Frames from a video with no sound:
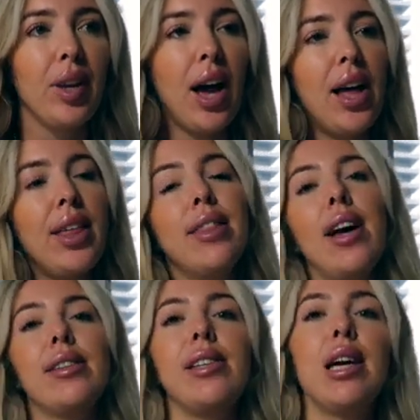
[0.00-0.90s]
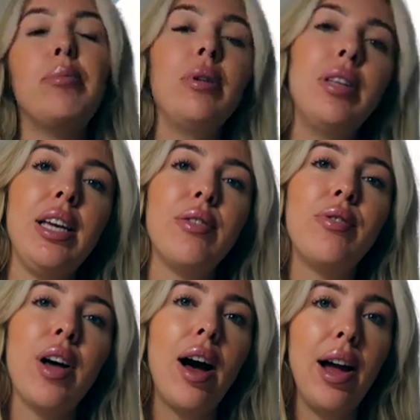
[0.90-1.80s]
I think that's like a
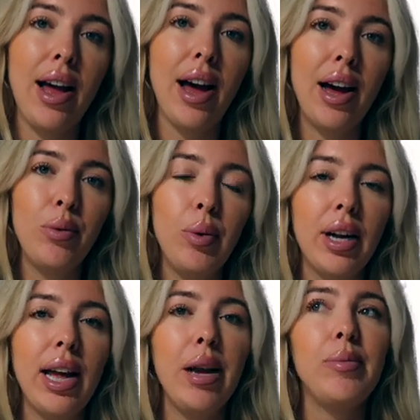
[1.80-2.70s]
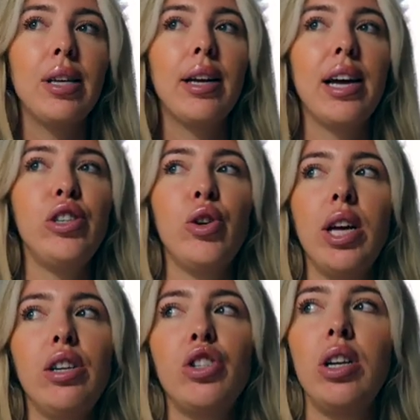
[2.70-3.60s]
belief that I had when it came to like
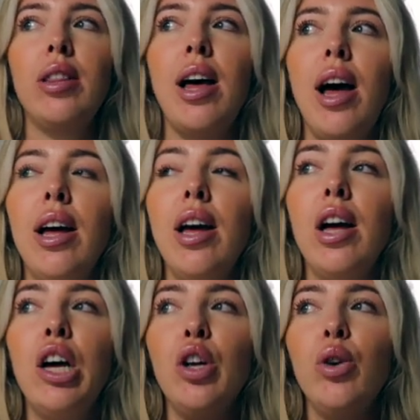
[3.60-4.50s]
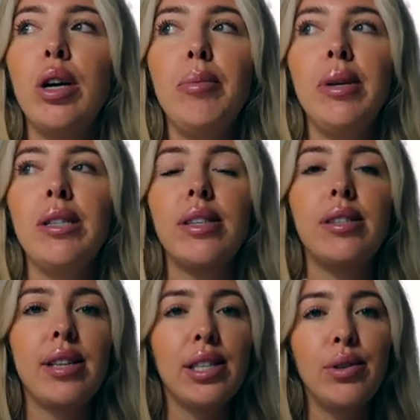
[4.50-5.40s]
education, that you can be
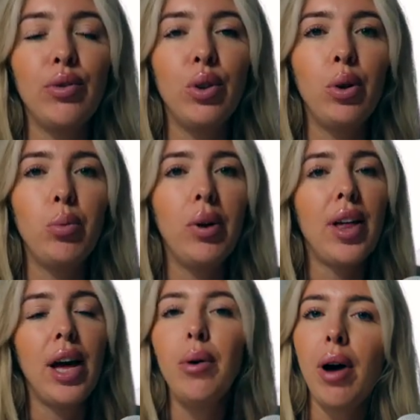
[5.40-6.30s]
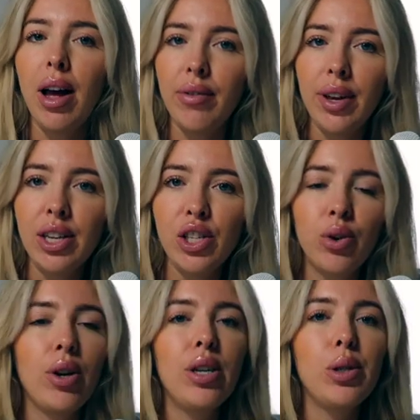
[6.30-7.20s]
successful without having a
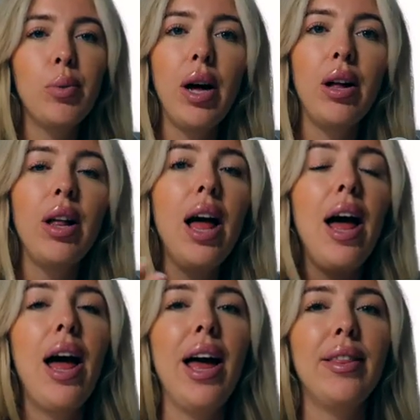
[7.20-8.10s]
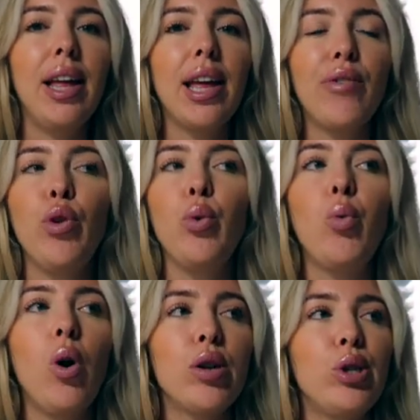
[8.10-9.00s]
degree as well. And like if you
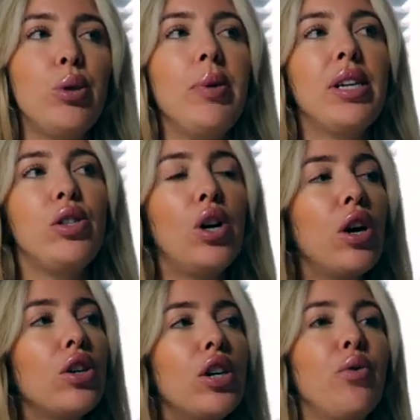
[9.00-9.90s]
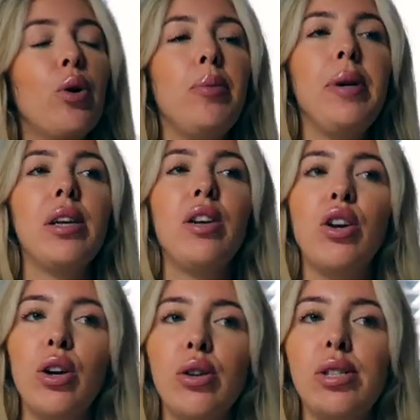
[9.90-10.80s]
want to be a doctor, if you want to be a
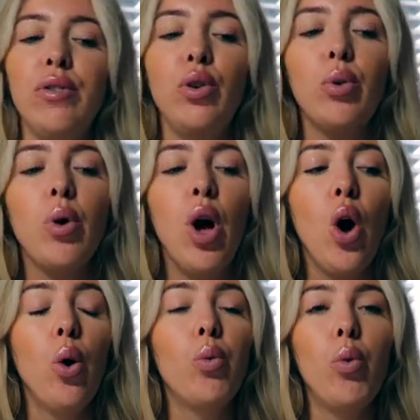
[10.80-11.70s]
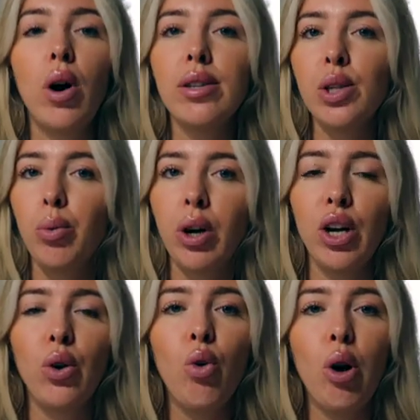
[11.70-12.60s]
nurse, if you want to work
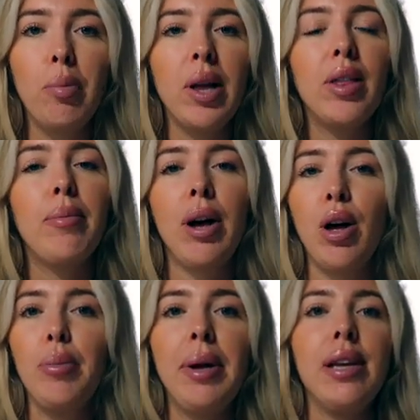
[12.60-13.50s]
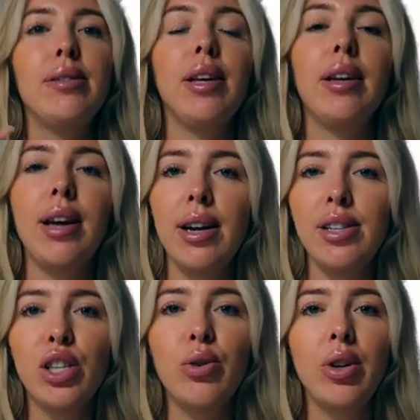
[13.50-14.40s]
in corporate, then by all means get a
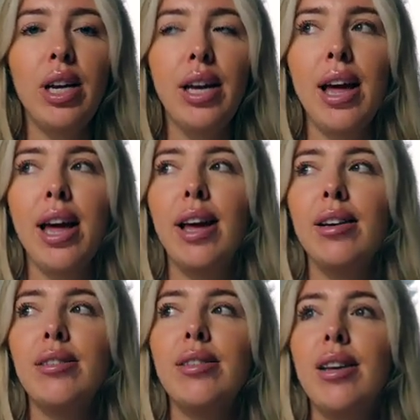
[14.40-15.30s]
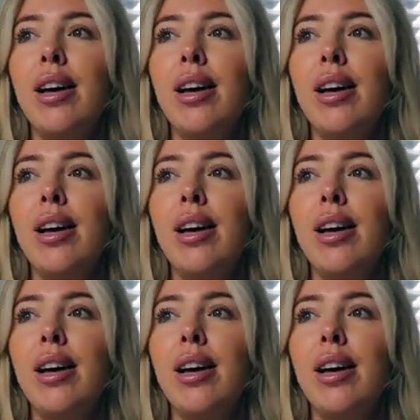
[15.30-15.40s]
degree, and